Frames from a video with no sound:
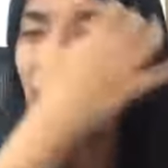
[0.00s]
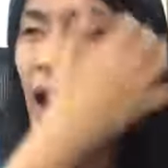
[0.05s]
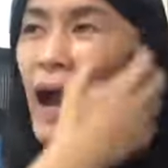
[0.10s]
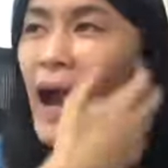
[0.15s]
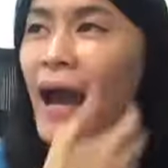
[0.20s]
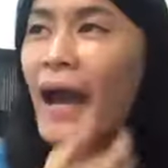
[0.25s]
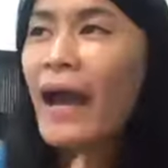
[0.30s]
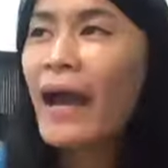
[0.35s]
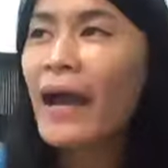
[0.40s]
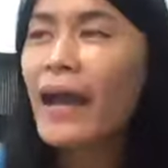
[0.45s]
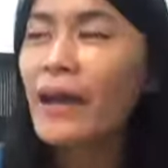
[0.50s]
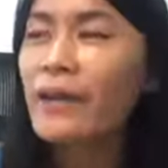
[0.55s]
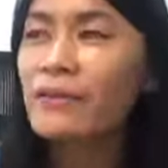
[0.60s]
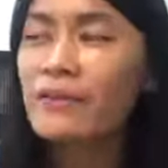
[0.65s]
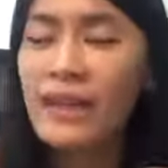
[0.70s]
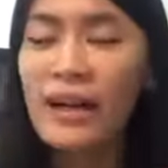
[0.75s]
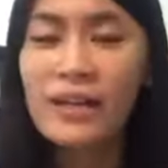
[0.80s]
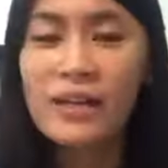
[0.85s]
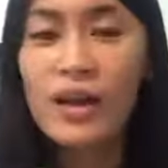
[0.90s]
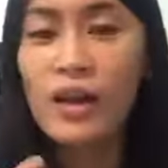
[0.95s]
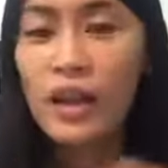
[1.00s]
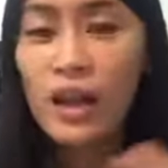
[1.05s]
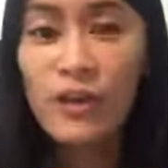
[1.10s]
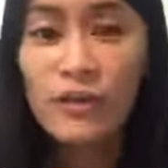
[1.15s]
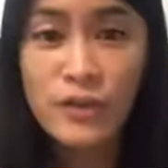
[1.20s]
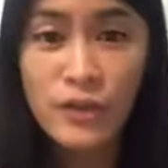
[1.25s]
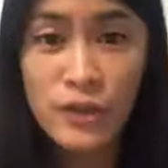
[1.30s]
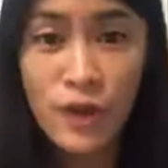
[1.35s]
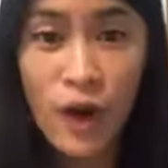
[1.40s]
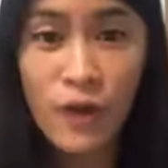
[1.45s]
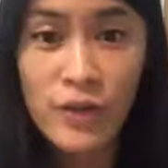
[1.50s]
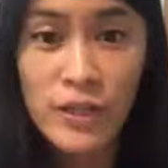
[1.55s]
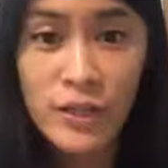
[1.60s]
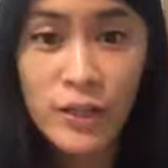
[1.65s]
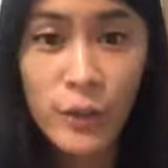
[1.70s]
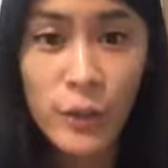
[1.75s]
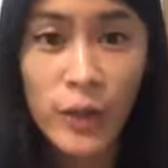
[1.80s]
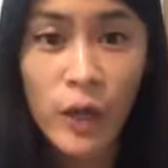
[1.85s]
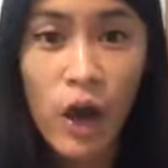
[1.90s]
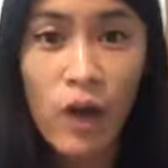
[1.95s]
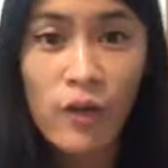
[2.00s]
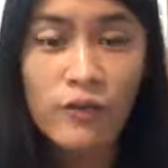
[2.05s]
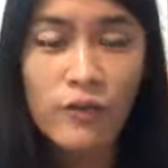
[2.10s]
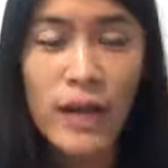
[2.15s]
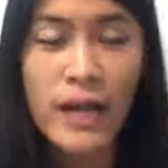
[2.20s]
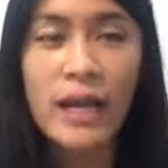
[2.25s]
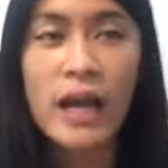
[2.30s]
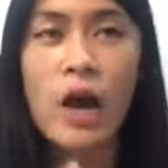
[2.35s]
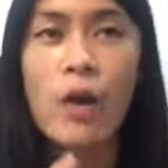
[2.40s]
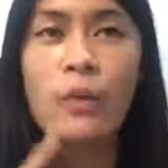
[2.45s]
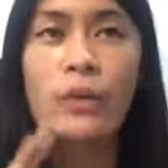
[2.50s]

There are a lot of stories going on right now.